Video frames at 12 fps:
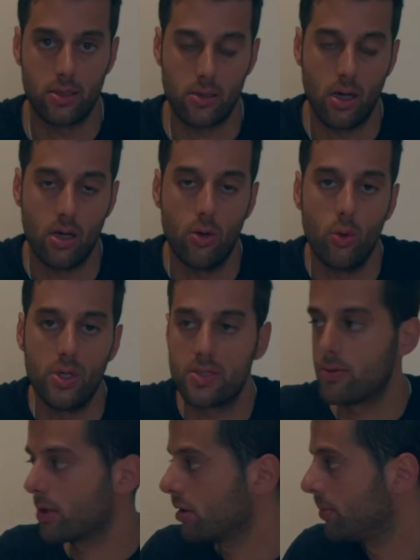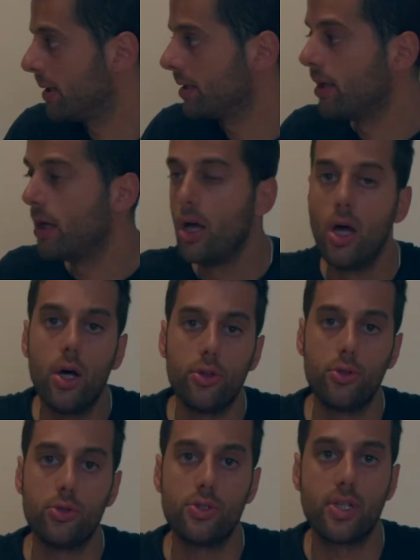So I always recommend
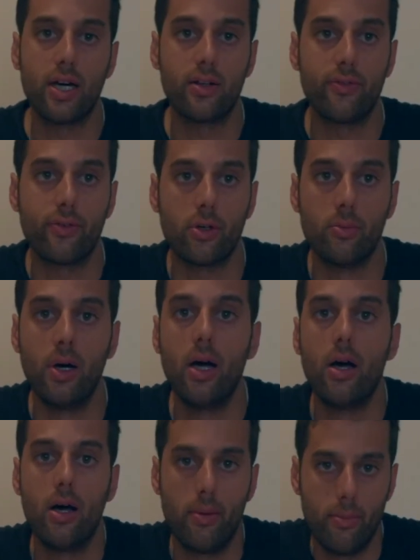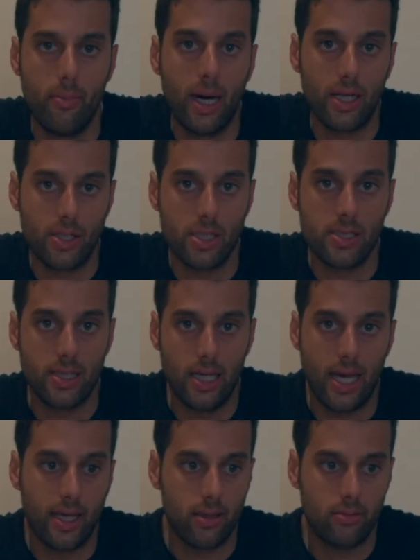to start from batches
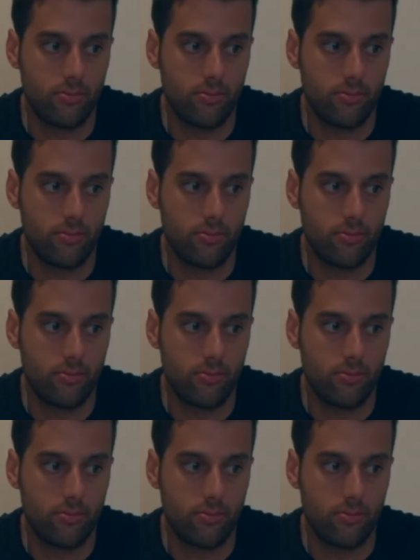like